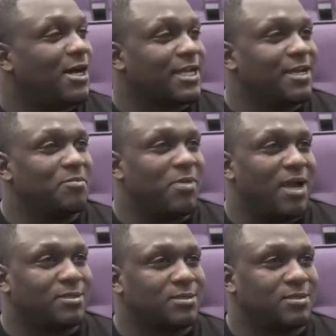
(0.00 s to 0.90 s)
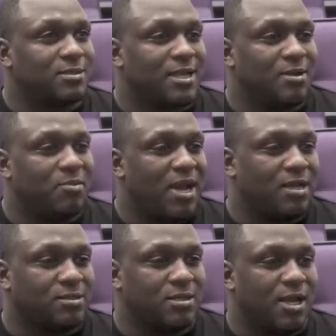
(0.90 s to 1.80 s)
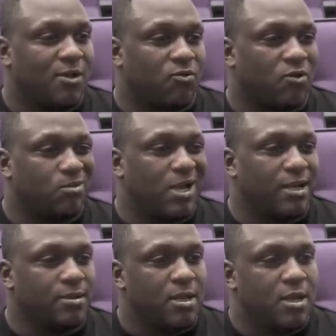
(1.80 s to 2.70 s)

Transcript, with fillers: I kept bouncing, kept balancing out from like